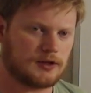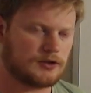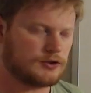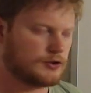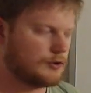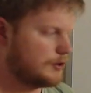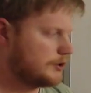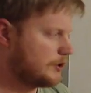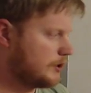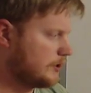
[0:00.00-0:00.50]

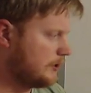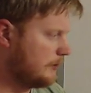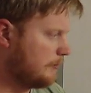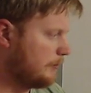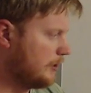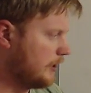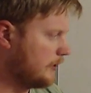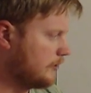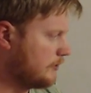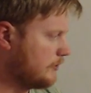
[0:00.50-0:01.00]
So it just
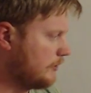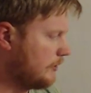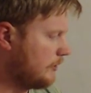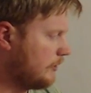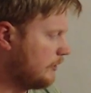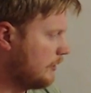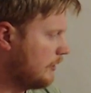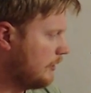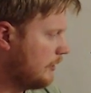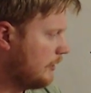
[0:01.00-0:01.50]
depends
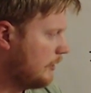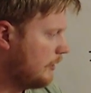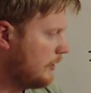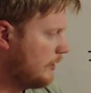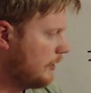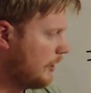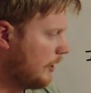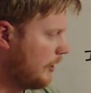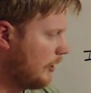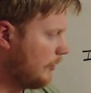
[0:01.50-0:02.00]
on
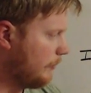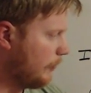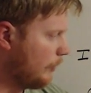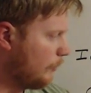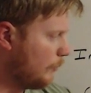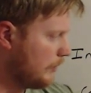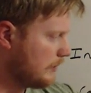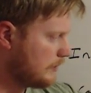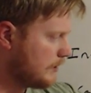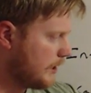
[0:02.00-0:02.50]

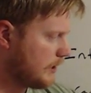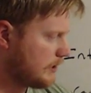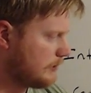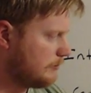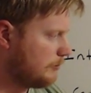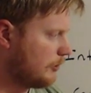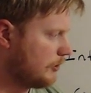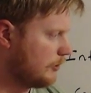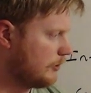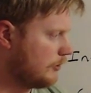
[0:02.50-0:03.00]
what
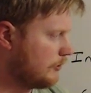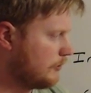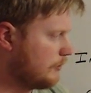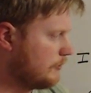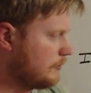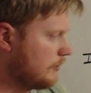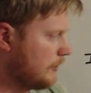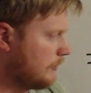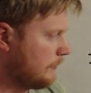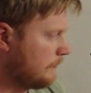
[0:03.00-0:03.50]
textbook you're
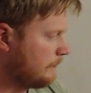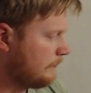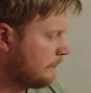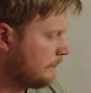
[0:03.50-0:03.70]
using.